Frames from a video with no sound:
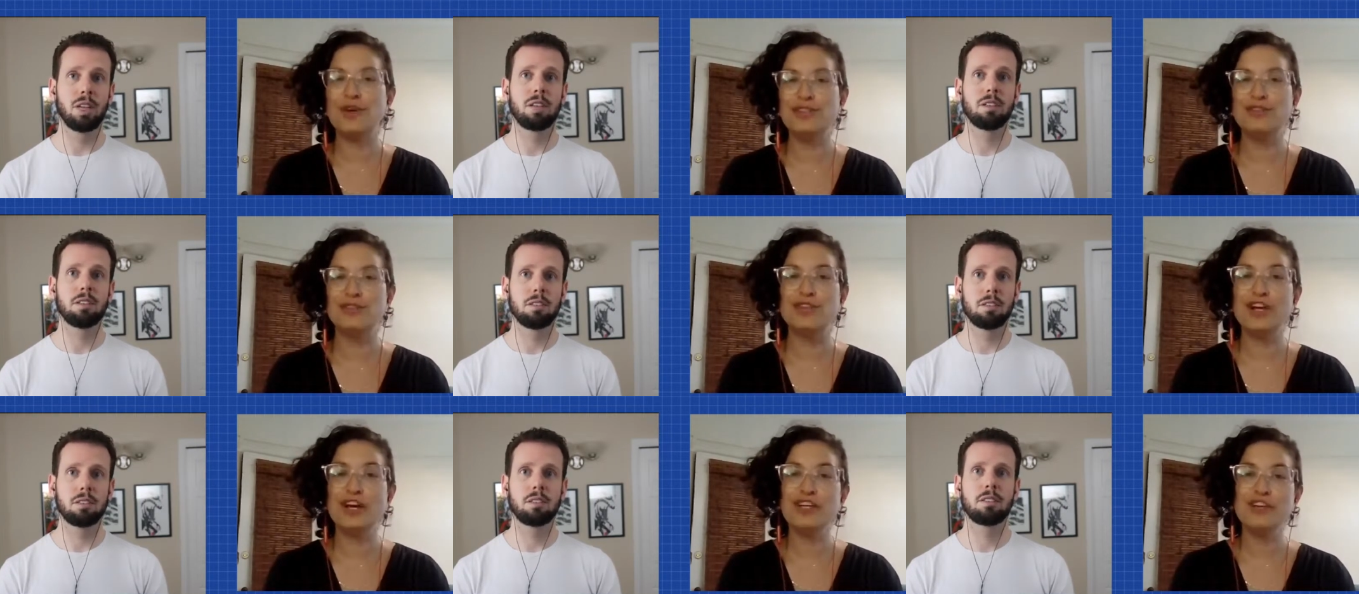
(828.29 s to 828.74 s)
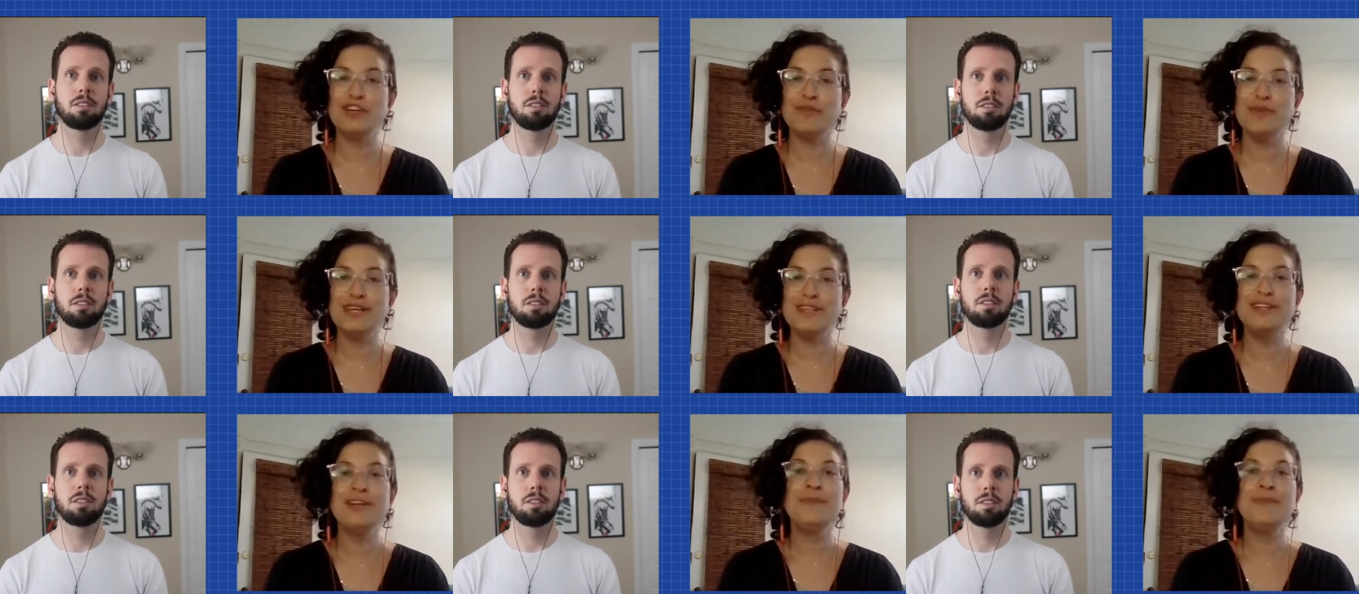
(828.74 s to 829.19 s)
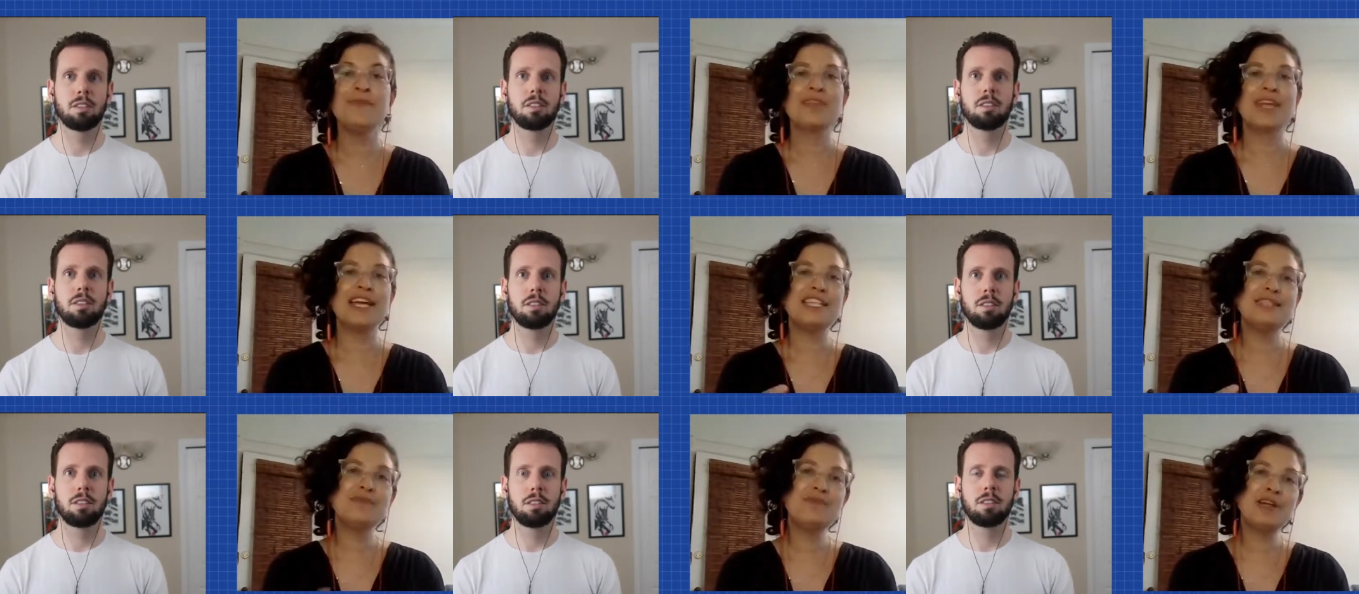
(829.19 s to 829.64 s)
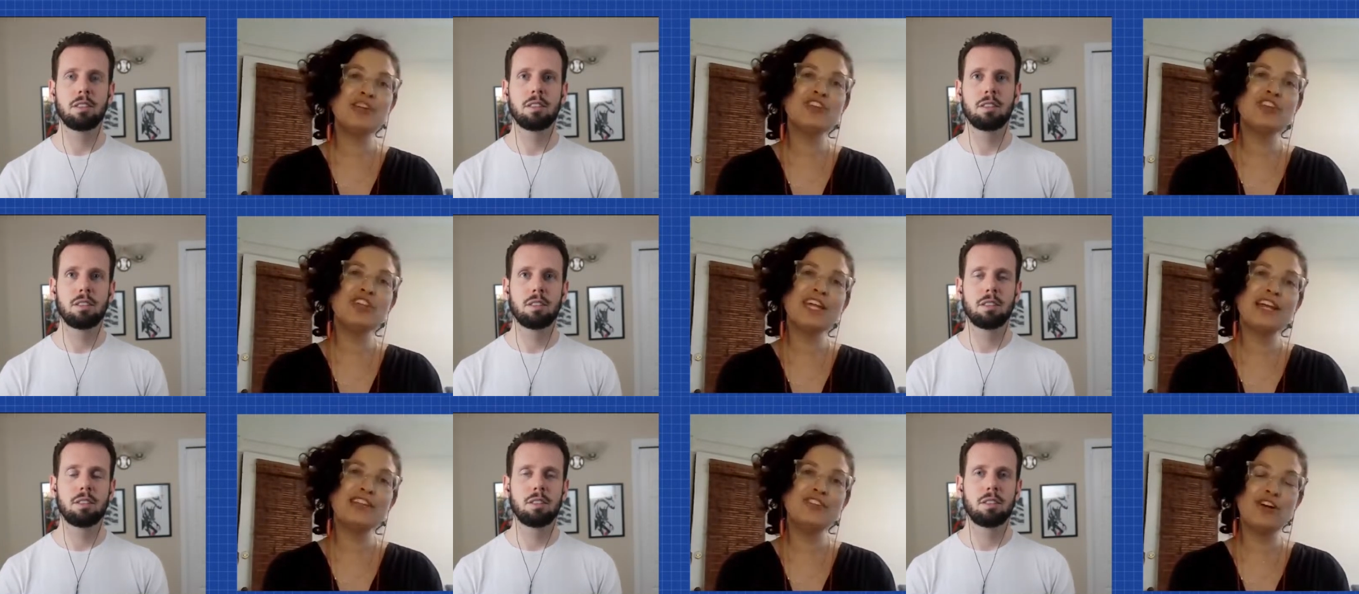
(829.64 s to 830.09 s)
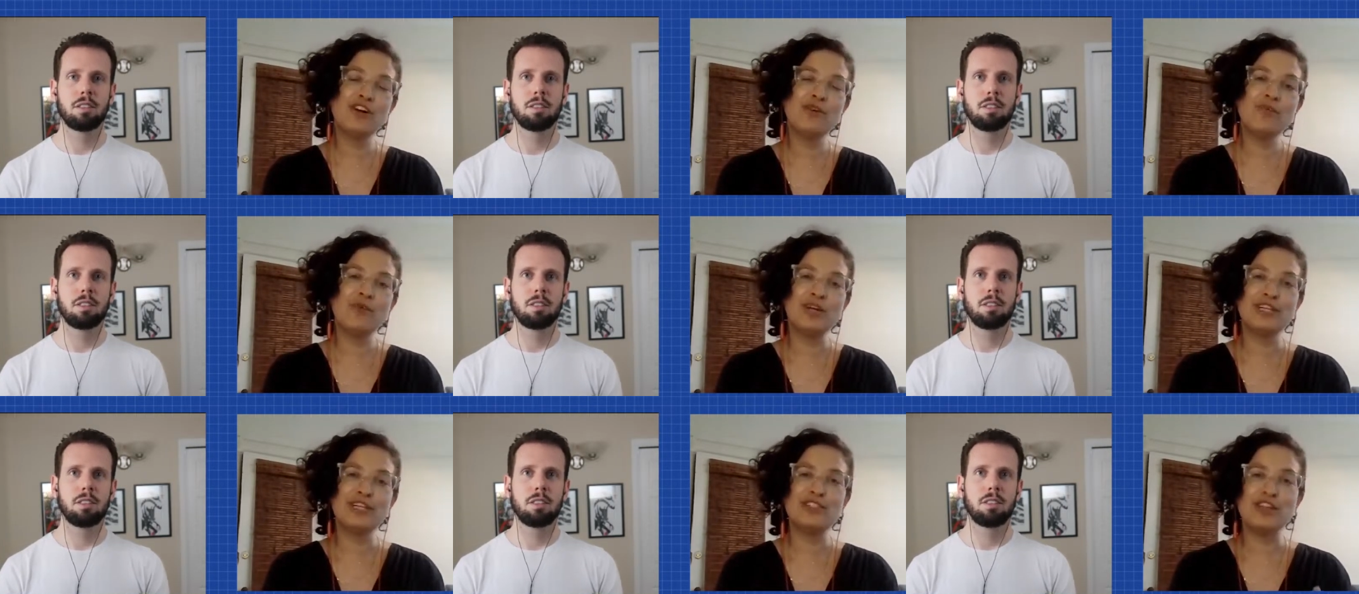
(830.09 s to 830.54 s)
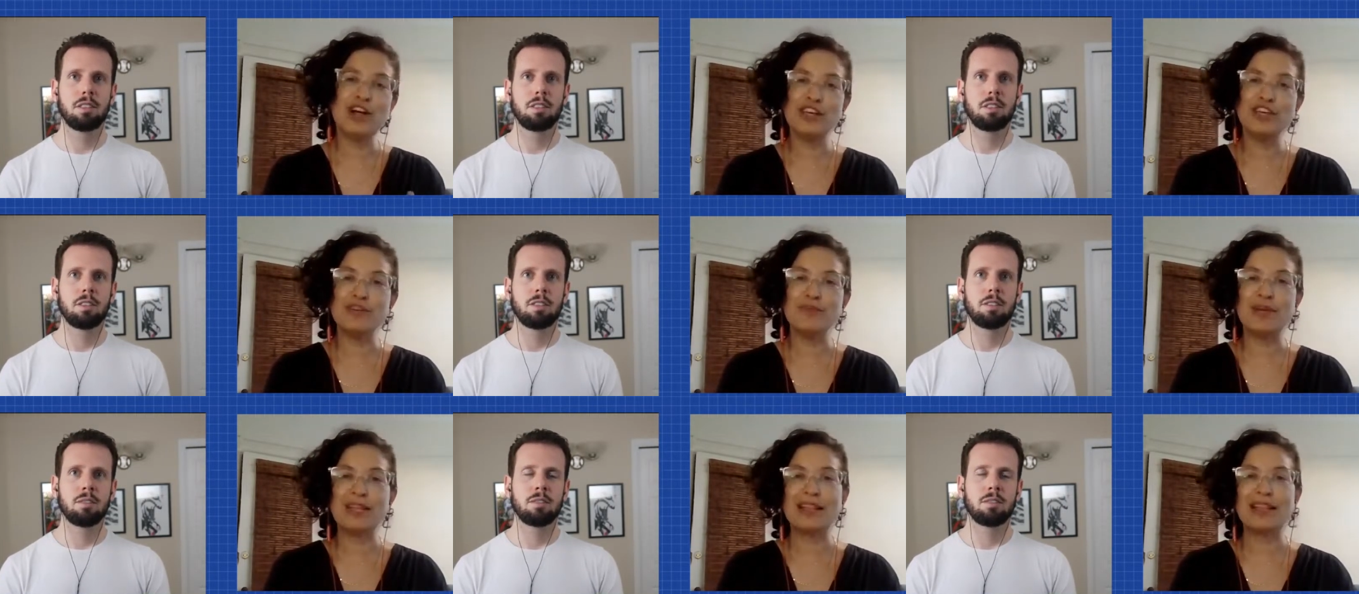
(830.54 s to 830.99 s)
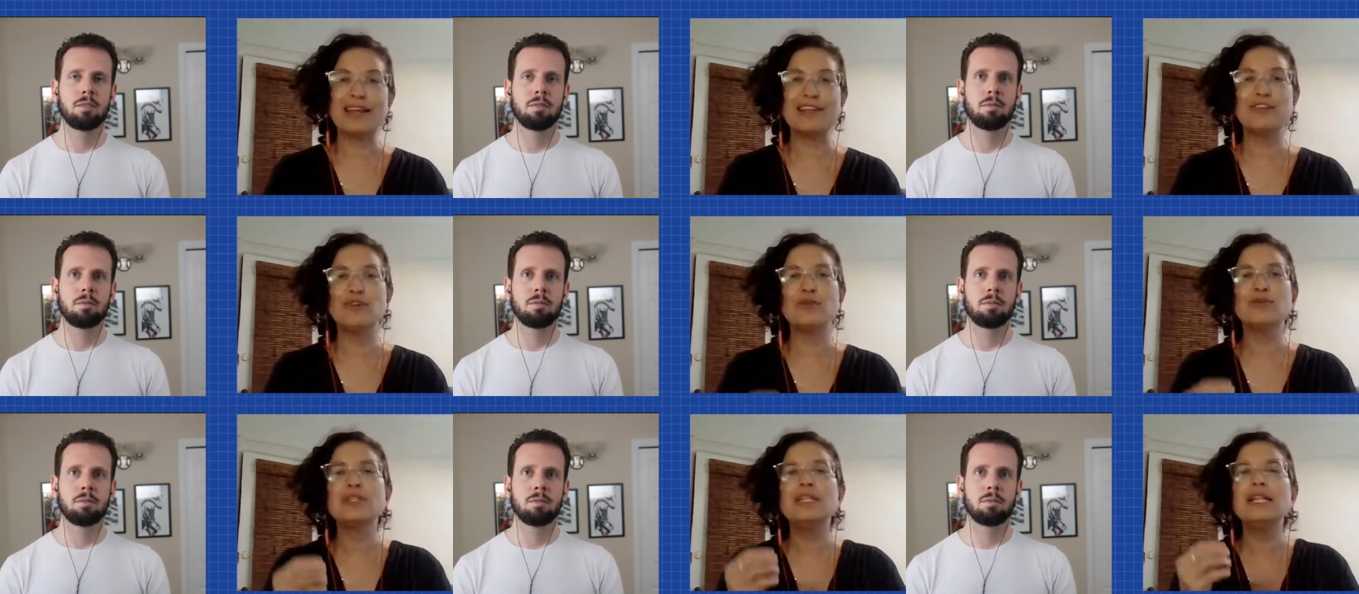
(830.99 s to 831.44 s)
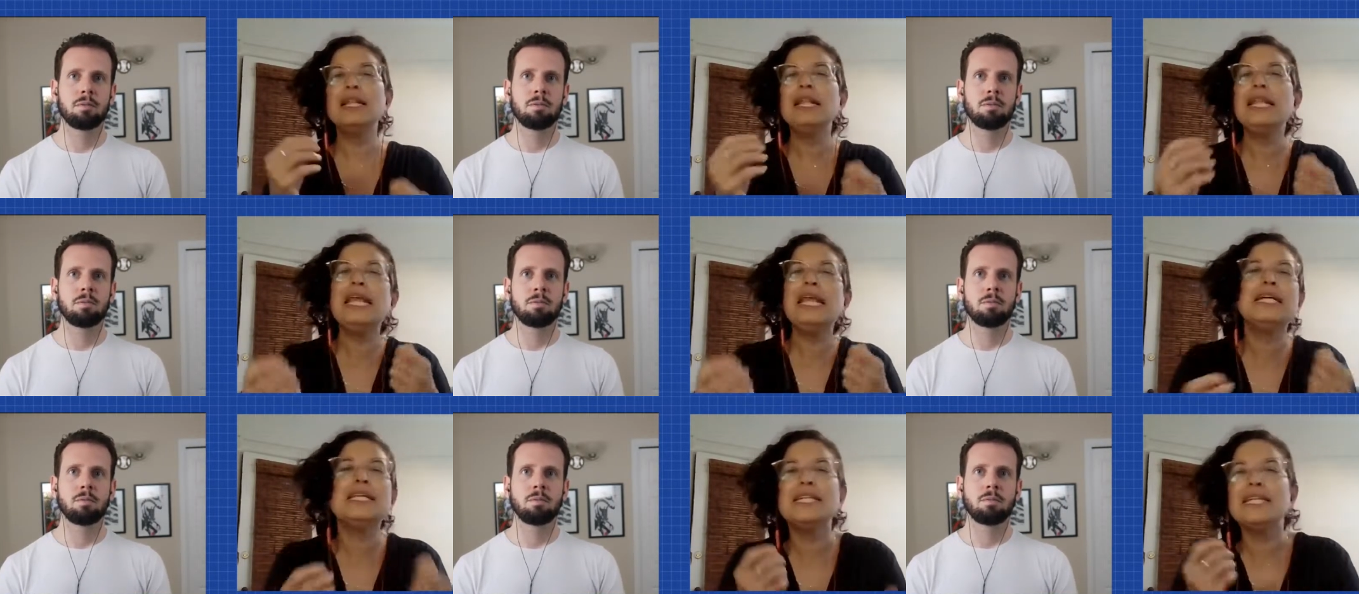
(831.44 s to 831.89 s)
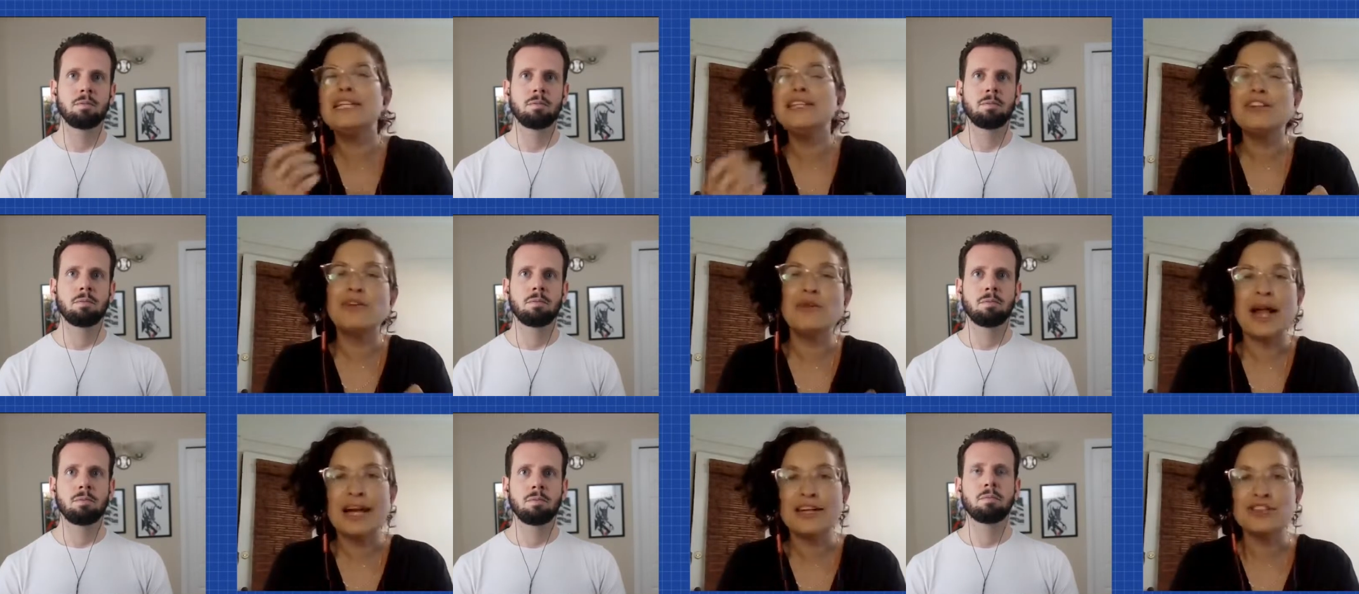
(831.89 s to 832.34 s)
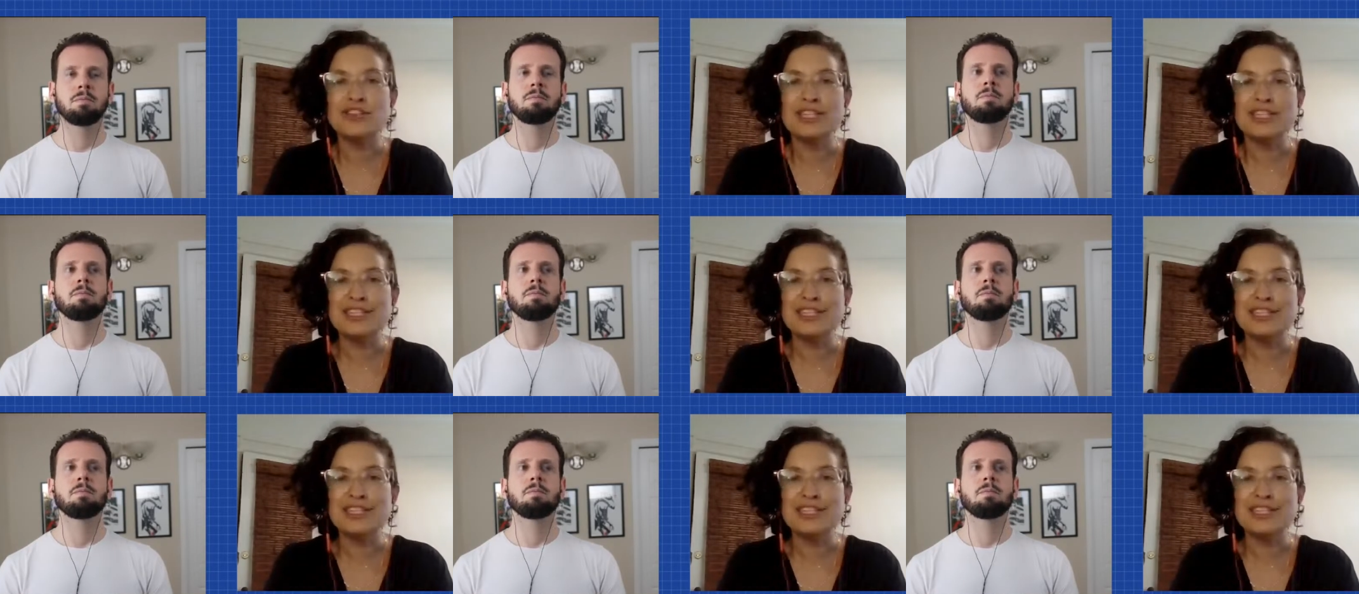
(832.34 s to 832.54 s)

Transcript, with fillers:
Speaker 1: especially I don't want to document like those little interactions that you have